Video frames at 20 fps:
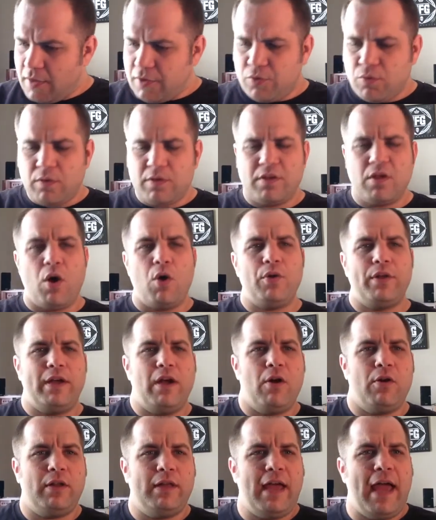This is one of the only
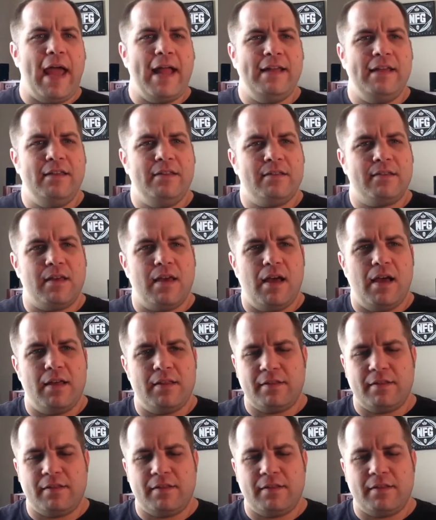early 80s uh,